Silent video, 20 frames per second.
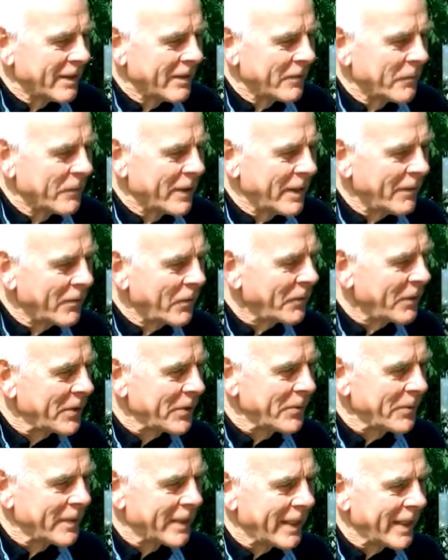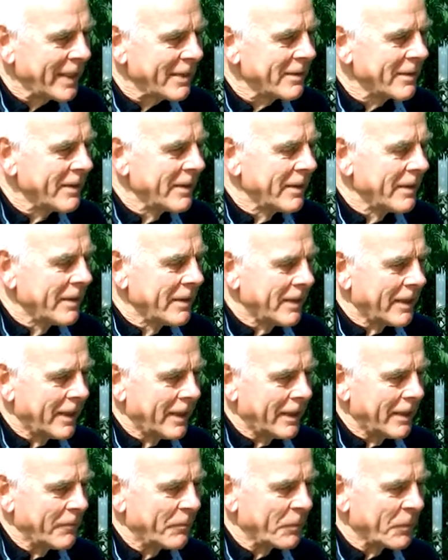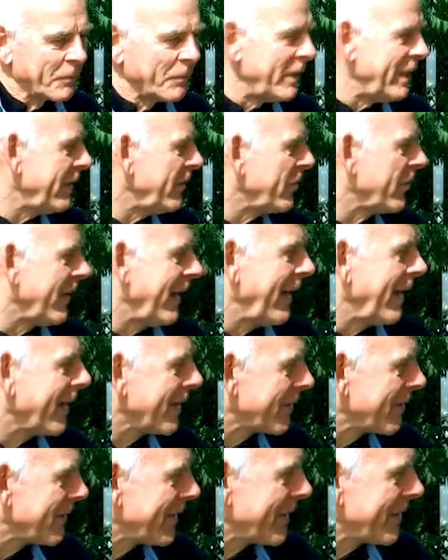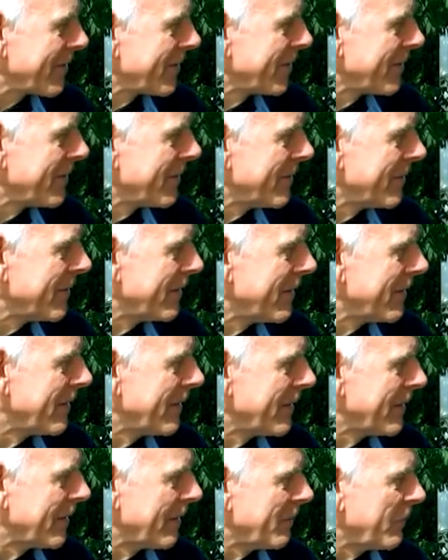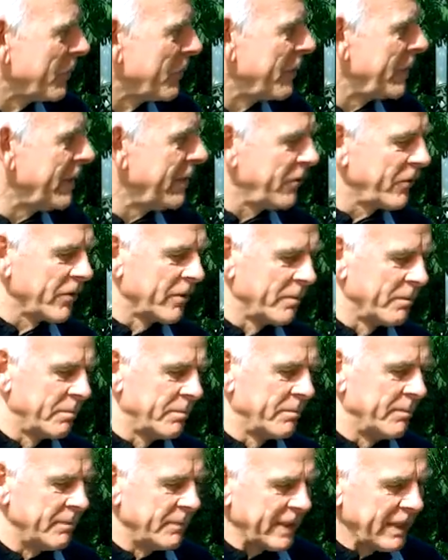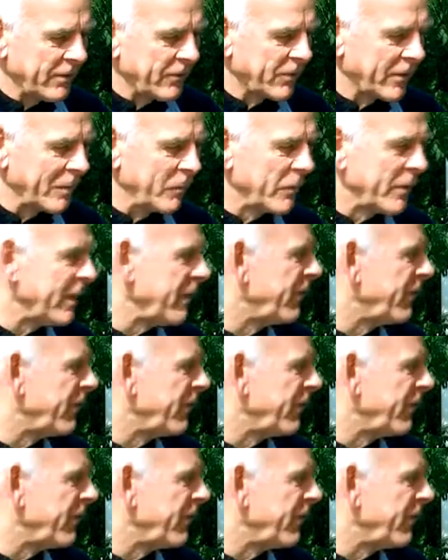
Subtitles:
Whenever we do that, we need to anchor that. We need to, in some way,